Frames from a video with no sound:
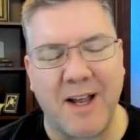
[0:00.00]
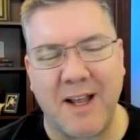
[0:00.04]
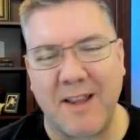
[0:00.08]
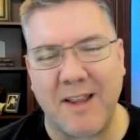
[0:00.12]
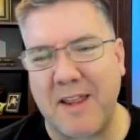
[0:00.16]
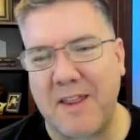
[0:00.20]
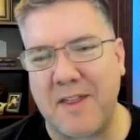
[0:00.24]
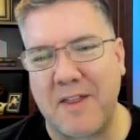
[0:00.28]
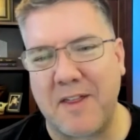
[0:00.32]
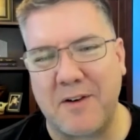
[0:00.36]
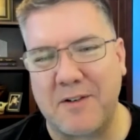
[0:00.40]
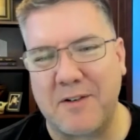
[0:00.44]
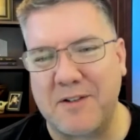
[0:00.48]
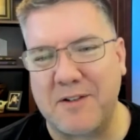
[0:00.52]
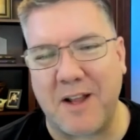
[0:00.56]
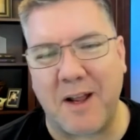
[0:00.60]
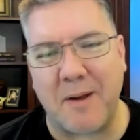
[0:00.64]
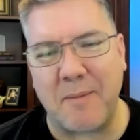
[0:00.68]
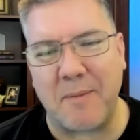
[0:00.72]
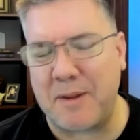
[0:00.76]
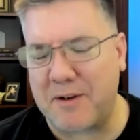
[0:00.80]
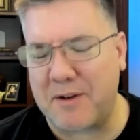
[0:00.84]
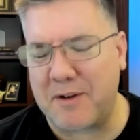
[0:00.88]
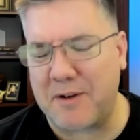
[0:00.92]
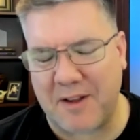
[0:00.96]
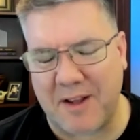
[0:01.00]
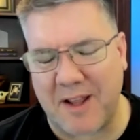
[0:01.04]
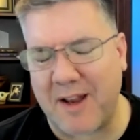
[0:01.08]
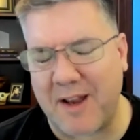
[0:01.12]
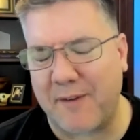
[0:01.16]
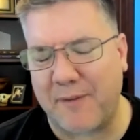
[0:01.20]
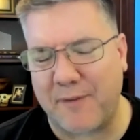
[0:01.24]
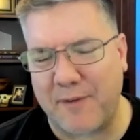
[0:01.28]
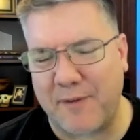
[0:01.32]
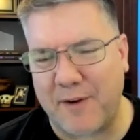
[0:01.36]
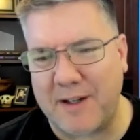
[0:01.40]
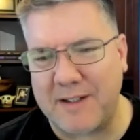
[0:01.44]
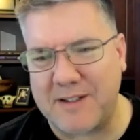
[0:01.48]
Not that there's, I mean, there's a
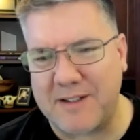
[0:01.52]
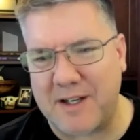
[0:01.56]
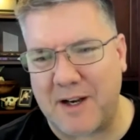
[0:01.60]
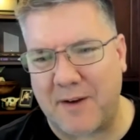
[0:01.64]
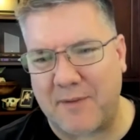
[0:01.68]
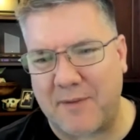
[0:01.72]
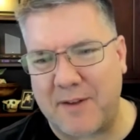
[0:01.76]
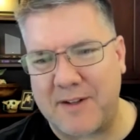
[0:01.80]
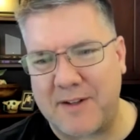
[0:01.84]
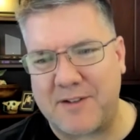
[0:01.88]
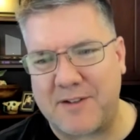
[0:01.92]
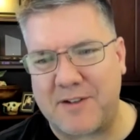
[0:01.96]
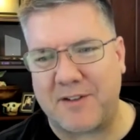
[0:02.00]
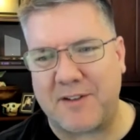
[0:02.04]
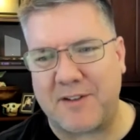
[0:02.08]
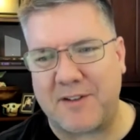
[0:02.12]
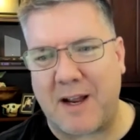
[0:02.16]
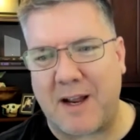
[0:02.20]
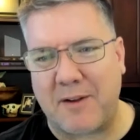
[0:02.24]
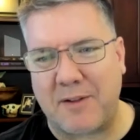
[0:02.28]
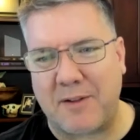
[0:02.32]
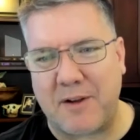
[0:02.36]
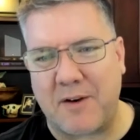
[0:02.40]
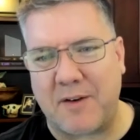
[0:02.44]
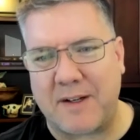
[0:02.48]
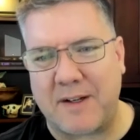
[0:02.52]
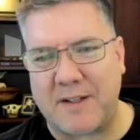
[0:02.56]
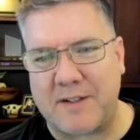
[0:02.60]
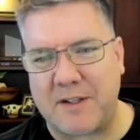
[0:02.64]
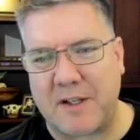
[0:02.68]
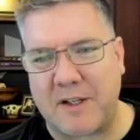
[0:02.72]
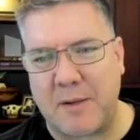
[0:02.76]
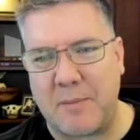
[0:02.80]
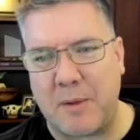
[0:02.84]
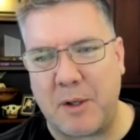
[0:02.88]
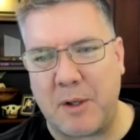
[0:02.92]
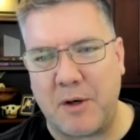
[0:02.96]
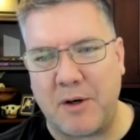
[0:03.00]
lot of fun stuff that's just out there
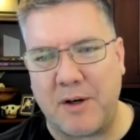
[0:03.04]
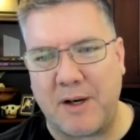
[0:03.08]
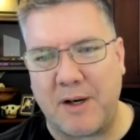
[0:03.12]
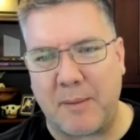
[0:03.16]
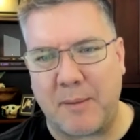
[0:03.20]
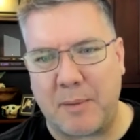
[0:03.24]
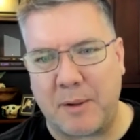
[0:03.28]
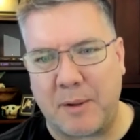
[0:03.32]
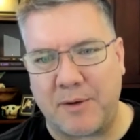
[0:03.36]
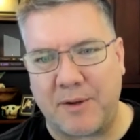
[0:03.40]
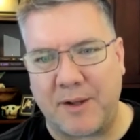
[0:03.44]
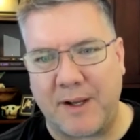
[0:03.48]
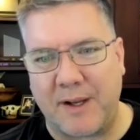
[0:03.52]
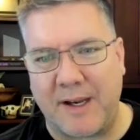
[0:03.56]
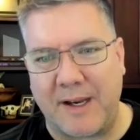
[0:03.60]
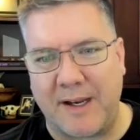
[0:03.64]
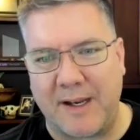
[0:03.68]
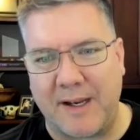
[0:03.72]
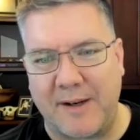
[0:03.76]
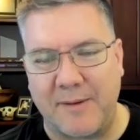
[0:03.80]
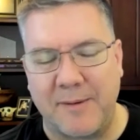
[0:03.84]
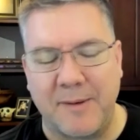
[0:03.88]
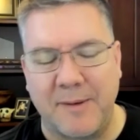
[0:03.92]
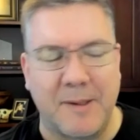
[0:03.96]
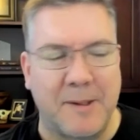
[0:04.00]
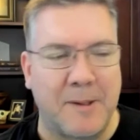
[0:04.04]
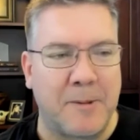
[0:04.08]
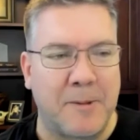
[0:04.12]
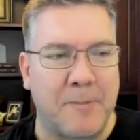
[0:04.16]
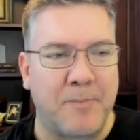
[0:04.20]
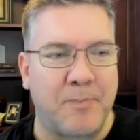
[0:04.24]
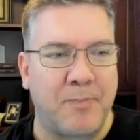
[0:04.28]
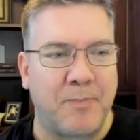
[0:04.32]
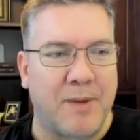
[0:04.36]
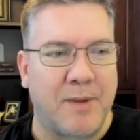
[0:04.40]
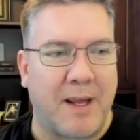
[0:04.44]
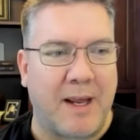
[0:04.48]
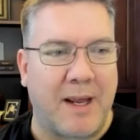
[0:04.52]
that's community building
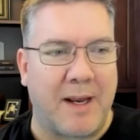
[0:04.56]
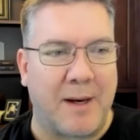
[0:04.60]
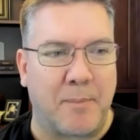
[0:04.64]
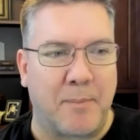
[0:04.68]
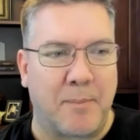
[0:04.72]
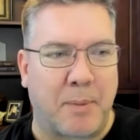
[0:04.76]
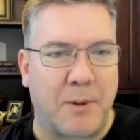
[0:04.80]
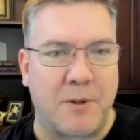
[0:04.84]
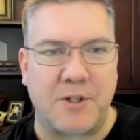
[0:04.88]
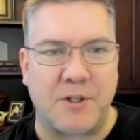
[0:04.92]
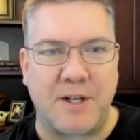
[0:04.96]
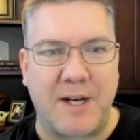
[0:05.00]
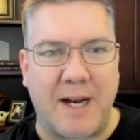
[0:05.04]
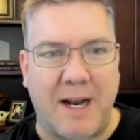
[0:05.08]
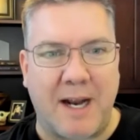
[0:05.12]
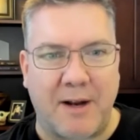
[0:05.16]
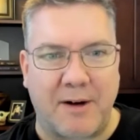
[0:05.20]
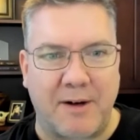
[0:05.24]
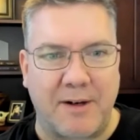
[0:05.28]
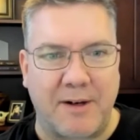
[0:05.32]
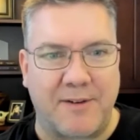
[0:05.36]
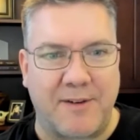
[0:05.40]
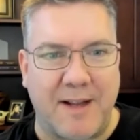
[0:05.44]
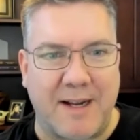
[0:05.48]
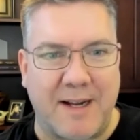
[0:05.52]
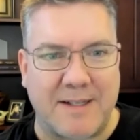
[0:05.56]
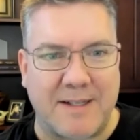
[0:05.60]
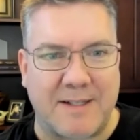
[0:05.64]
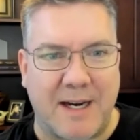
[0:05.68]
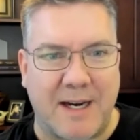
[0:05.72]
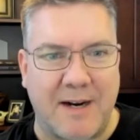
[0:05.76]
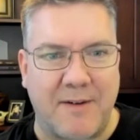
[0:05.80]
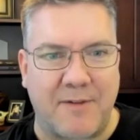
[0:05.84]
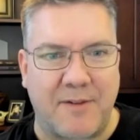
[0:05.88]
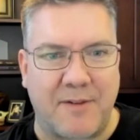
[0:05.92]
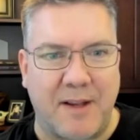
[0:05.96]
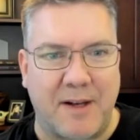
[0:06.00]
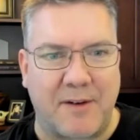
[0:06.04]
and personalities and that
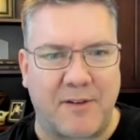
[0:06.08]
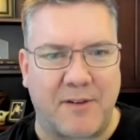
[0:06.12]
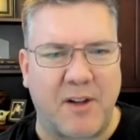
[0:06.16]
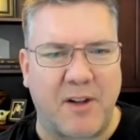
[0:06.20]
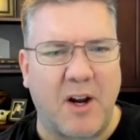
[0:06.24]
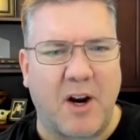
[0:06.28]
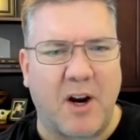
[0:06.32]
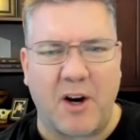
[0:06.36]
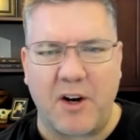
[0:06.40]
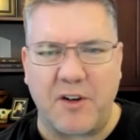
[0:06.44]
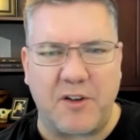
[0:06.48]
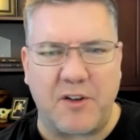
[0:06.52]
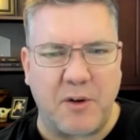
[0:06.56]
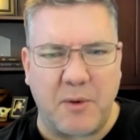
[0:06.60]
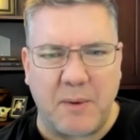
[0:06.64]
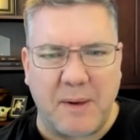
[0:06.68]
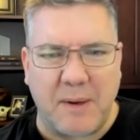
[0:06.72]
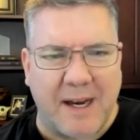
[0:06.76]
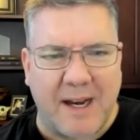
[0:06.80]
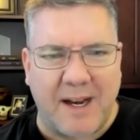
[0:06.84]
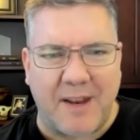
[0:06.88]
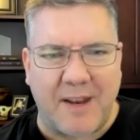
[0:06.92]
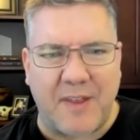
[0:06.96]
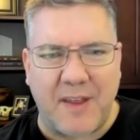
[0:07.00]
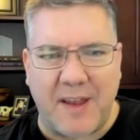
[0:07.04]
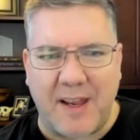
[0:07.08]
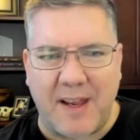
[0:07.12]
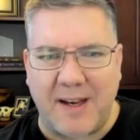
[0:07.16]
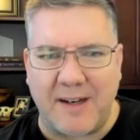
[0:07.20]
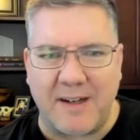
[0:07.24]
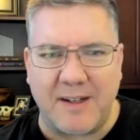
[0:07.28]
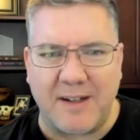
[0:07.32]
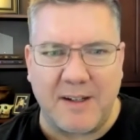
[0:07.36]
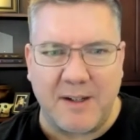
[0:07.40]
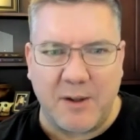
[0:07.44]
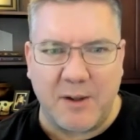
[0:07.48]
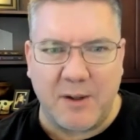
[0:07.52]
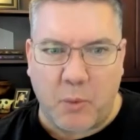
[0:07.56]
side of things. Are you doing
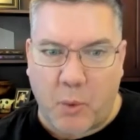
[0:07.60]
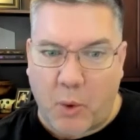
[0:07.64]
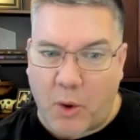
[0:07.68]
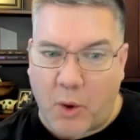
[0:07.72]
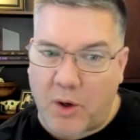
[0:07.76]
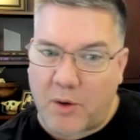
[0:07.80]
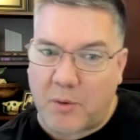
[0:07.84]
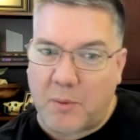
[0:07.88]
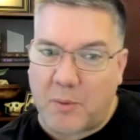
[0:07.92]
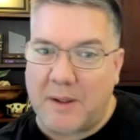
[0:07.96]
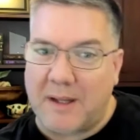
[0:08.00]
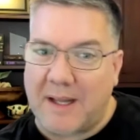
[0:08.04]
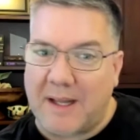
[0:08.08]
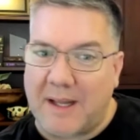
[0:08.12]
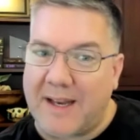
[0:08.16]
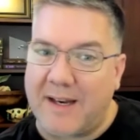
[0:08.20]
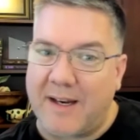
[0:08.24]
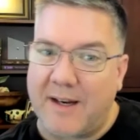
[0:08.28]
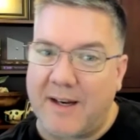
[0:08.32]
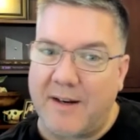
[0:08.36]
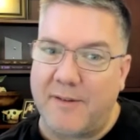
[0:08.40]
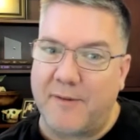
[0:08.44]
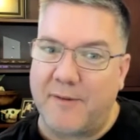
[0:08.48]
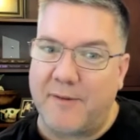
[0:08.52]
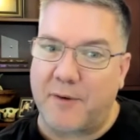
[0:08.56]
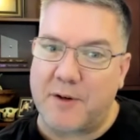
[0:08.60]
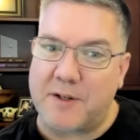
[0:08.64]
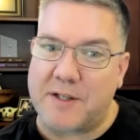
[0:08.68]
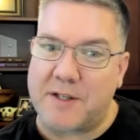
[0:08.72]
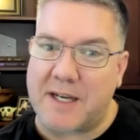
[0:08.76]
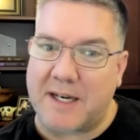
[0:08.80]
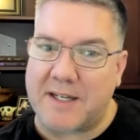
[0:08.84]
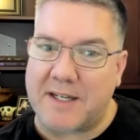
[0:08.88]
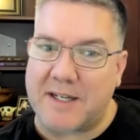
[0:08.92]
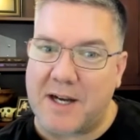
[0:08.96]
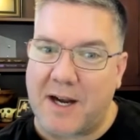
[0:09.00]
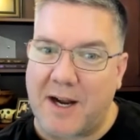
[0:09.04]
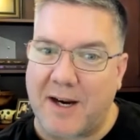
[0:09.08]
anything work-related for
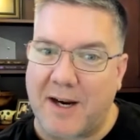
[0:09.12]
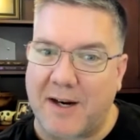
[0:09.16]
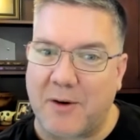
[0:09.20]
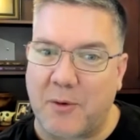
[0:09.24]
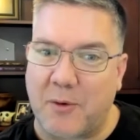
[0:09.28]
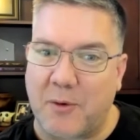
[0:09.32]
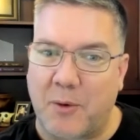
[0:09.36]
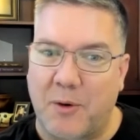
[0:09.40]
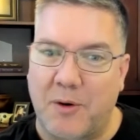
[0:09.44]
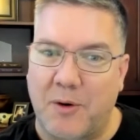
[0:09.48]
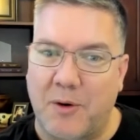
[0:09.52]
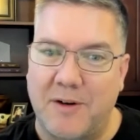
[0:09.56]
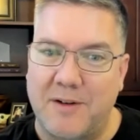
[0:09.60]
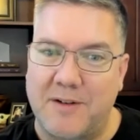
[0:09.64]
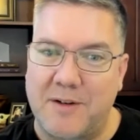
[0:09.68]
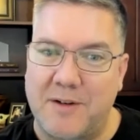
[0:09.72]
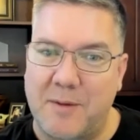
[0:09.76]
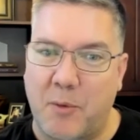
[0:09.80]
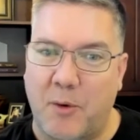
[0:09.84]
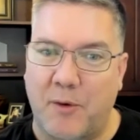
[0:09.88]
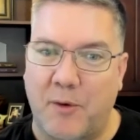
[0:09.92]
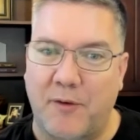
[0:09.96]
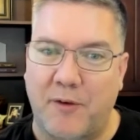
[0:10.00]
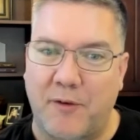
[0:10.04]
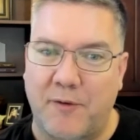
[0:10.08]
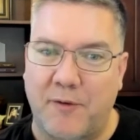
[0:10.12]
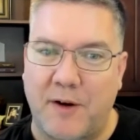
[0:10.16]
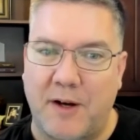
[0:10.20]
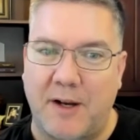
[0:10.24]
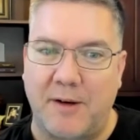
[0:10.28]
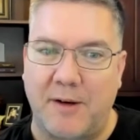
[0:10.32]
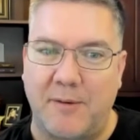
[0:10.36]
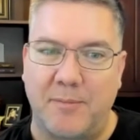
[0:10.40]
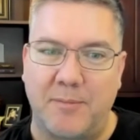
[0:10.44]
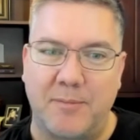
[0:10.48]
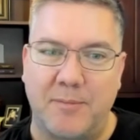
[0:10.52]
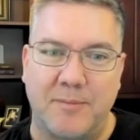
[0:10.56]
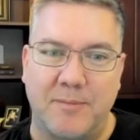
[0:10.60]
TikTok, or is it more for
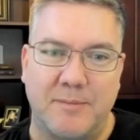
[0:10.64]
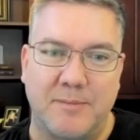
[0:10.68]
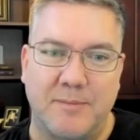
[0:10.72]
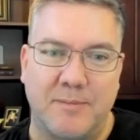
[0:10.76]
fun?